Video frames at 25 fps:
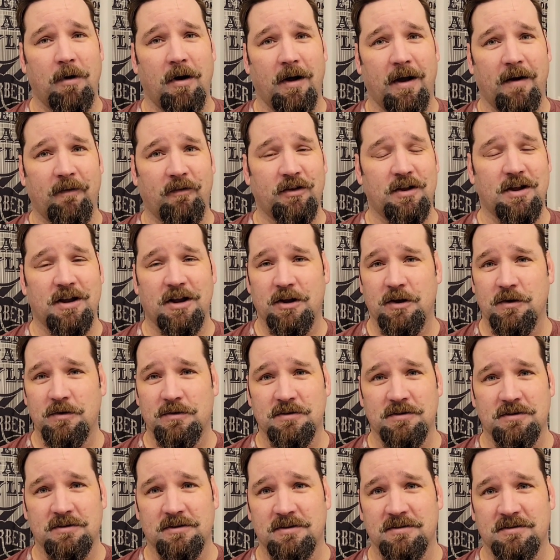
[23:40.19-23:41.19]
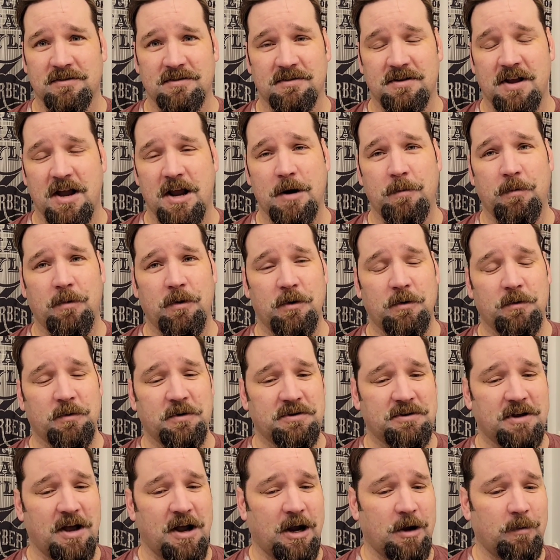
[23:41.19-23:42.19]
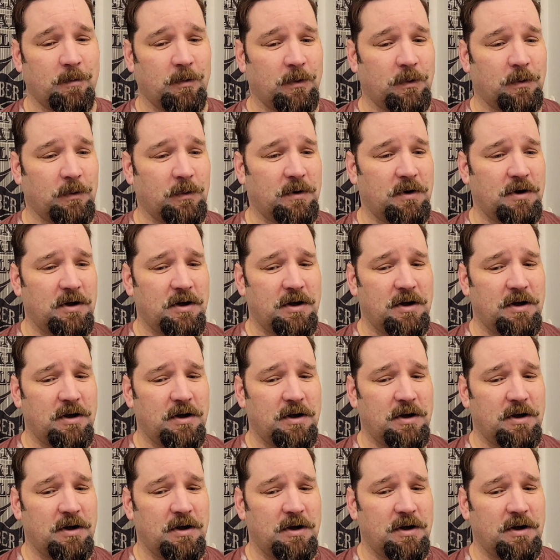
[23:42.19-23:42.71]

Everything he uses is sustainable and recyclable.